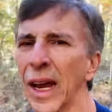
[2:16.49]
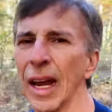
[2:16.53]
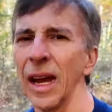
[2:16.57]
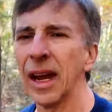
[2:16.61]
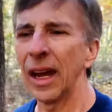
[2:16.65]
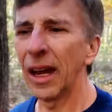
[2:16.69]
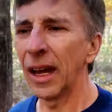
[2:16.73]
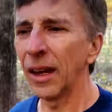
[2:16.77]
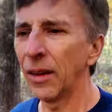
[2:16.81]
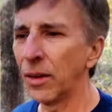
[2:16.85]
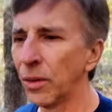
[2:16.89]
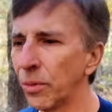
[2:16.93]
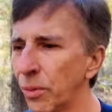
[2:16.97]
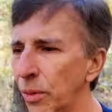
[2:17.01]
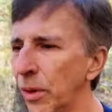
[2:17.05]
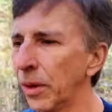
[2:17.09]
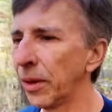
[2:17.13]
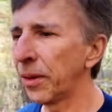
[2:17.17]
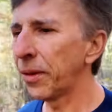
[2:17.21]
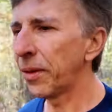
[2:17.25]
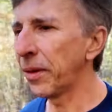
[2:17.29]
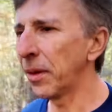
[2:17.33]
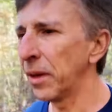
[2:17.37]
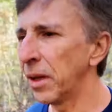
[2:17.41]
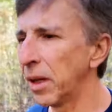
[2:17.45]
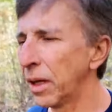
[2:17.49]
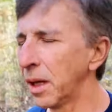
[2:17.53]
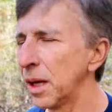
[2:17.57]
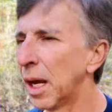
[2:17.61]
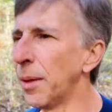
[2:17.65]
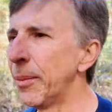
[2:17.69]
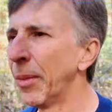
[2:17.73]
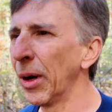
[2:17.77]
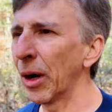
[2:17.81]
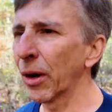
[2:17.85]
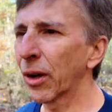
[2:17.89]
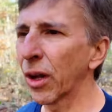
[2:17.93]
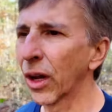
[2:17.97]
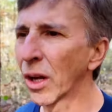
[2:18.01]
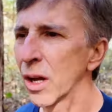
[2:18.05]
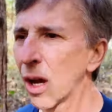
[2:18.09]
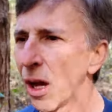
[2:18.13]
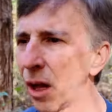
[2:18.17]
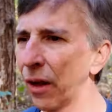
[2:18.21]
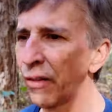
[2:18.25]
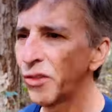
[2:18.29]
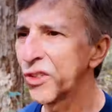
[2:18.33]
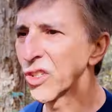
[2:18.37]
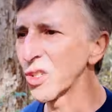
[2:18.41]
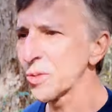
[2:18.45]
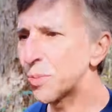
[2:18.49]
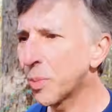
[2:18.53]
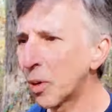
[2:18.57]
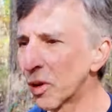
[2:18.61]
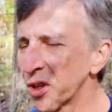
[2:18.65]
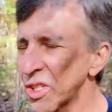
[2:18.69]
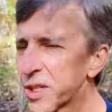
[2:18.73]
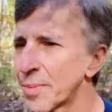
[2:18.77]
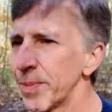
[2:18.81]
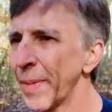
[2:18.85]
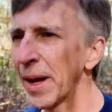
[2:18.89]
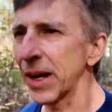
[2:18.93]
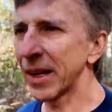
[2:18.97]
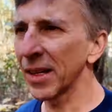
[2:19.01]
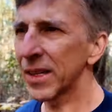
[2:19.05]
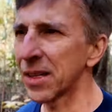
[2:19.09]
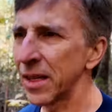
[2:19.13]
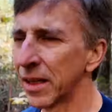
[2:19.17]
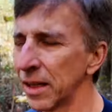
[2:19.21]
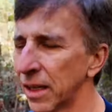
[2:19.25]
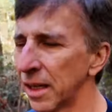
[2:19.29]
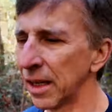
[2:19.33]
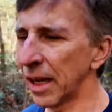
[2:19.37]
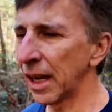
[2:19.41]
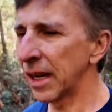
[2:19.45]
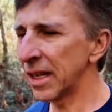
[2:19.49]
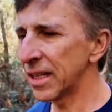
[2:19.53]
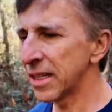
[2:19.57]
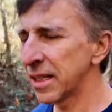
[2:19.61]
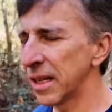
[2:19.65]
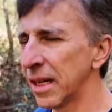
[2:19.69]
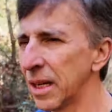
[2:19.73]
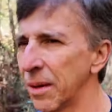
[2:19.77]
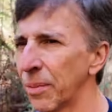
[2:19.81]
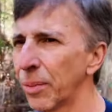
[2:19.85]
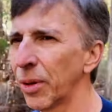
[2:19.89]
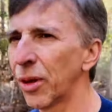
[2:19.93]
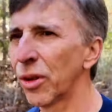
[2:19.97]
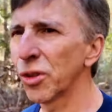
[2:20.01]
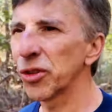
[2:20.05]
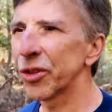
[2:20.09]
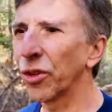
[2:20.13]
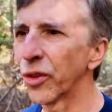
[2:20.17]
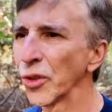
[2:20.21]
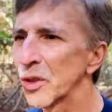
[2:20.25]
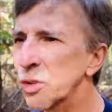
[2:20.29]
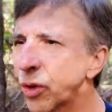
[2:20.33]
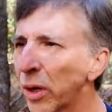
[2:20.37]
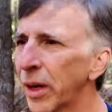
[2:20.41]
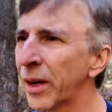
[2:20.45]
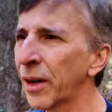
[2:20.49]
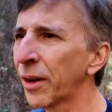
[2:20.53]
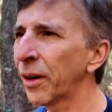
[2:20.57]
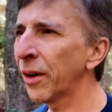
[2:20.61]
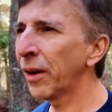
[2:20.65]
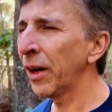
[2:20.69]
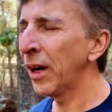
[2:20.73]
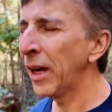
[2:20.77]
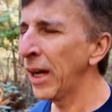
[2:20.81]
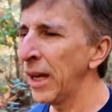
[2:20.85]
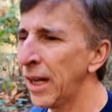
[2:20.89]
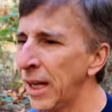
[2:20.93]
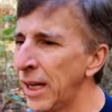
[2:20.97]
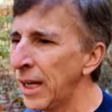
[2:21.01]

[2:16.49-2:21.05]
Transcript: and with the American College of Sports Medicine as a personal trainer.